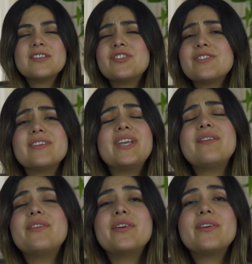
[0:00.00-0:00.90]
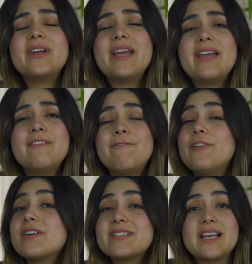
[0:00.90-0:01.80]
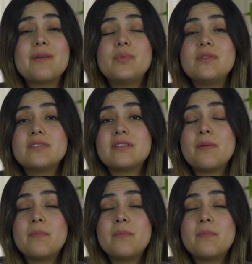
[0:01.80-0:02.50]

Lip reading: Just to give you a few examples